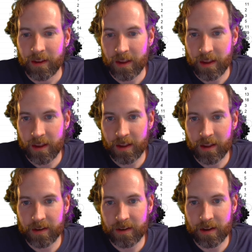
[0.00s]

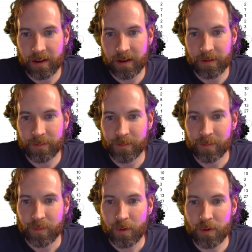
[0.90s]
and I
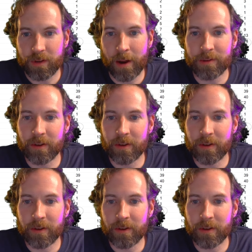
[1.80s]
was